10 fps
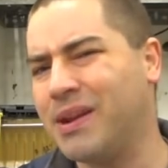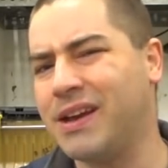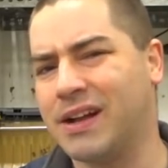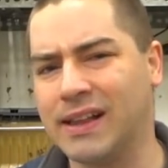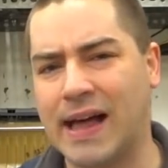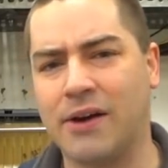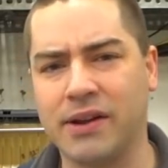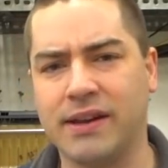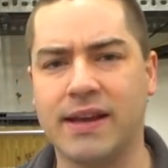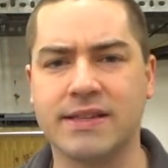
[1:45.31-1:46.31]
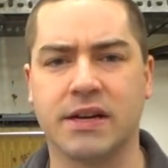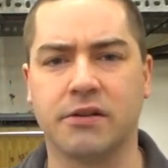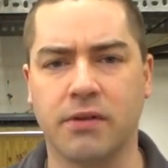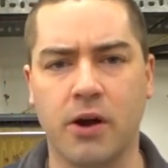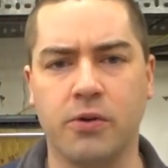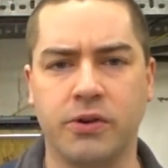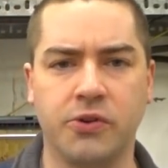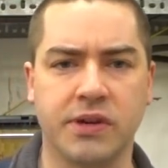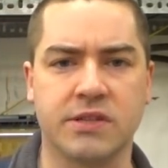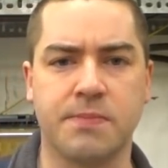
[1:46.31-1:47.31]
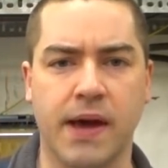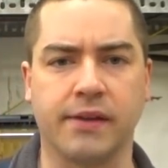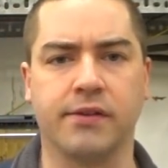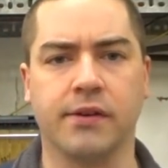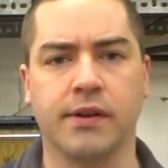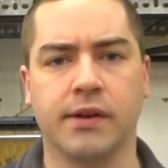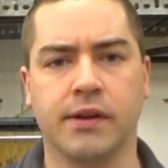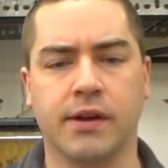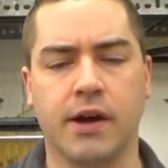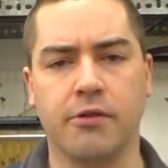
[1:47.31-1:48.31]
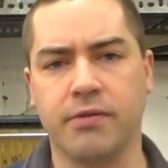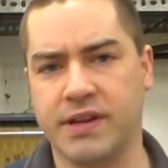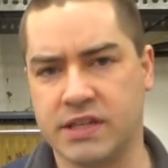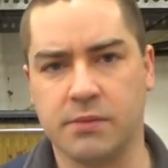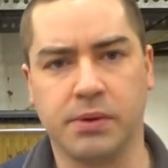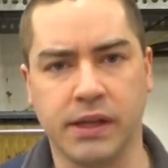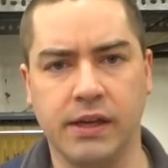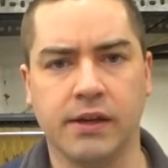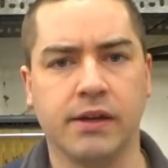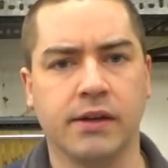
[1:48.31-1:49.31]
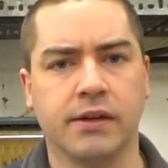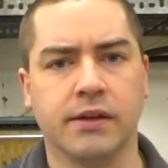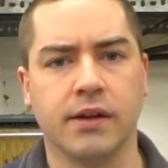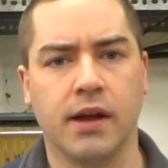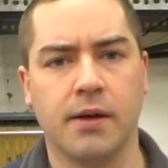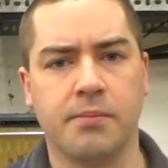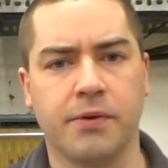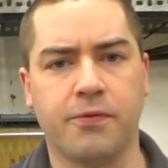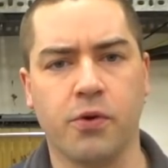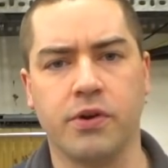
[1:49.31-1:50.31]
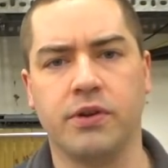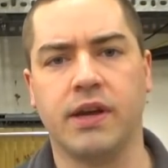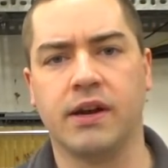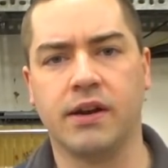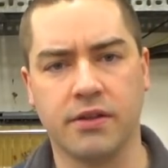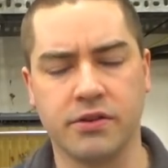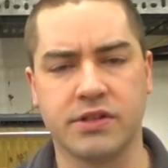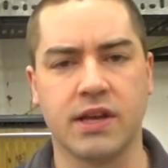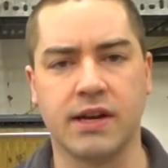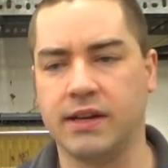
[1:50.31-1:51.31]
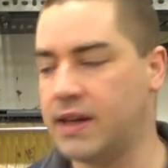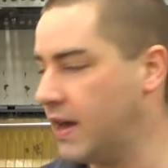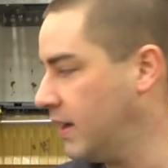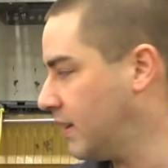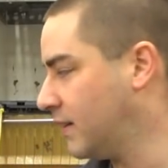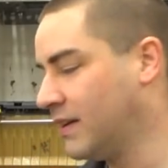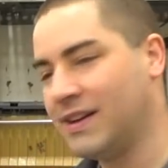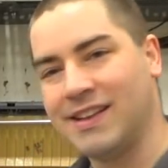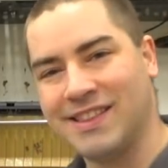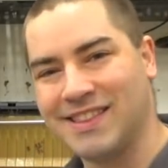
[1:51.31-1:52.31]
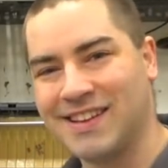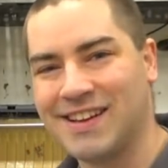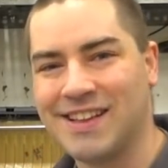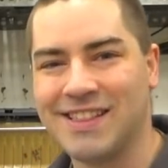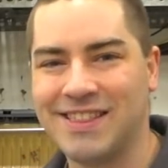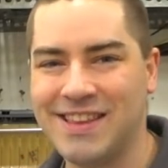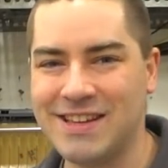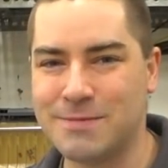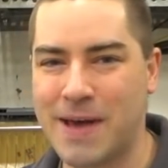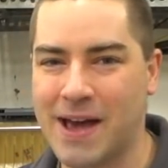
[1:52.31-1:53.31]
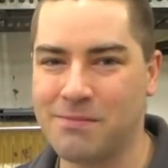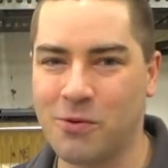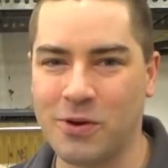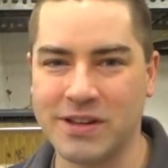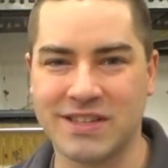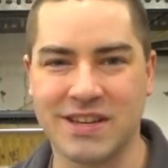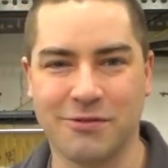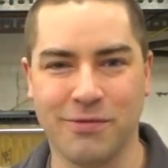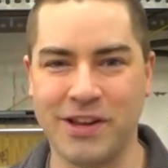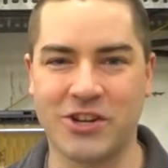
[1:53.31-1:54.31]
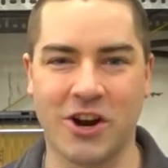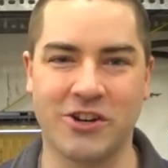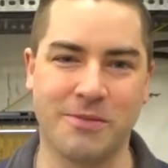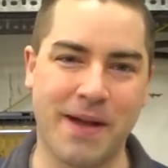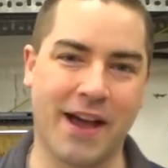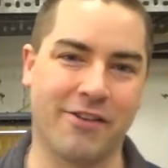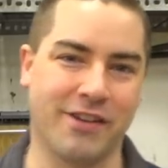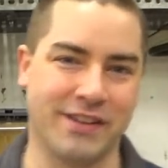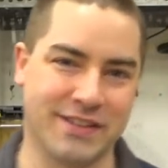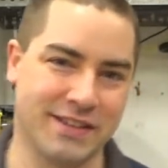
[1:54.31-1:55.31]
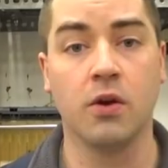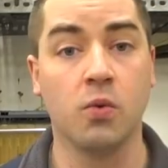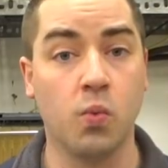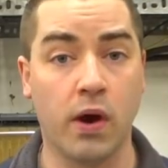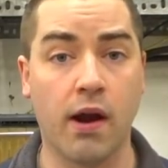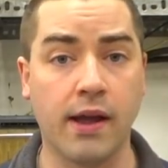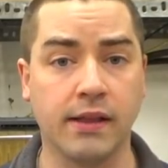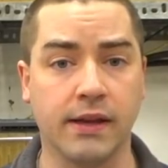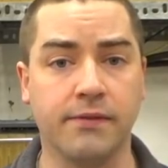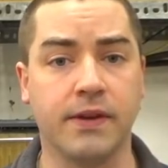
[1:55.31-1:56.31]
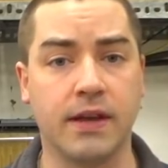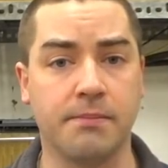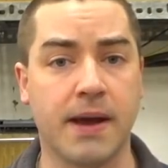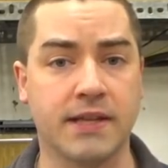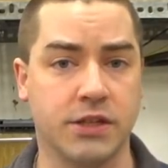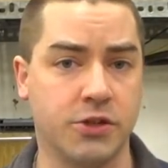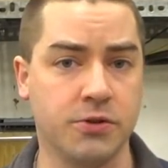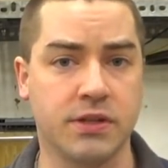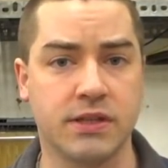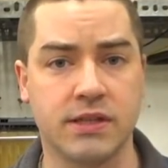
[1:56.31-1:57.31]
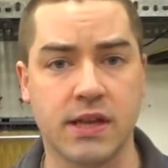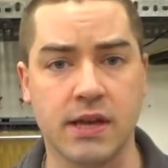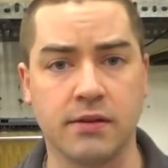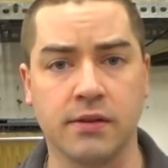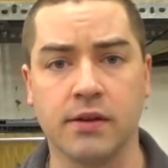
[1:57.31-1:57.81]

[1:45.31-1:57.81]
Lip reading: cloudy days in a row do you expect, reasonably, before you get another sunny day and these bad boys recharge your batteries. Where I live in Massachusetts state,